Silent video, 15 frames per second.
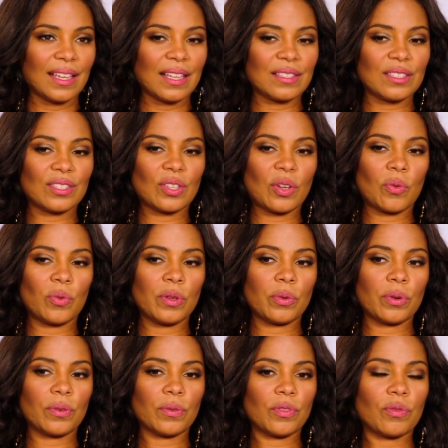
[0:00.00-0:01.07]
and so we
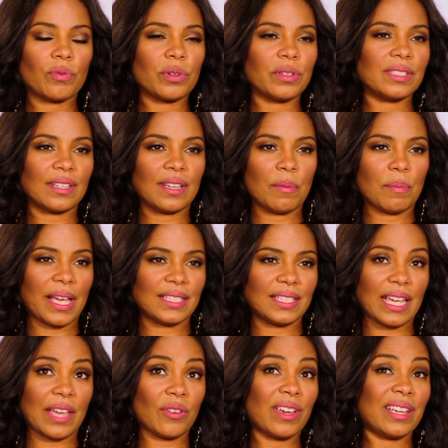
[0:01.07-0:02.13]
were thrilled to come back
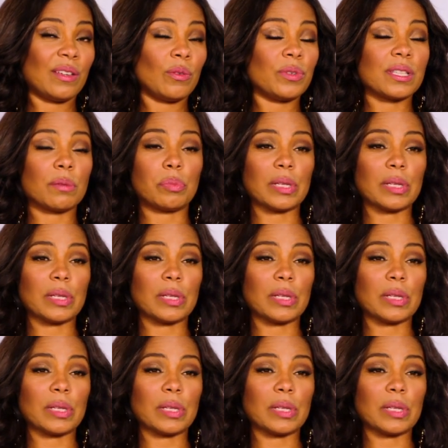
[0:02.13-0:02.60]
together and it was a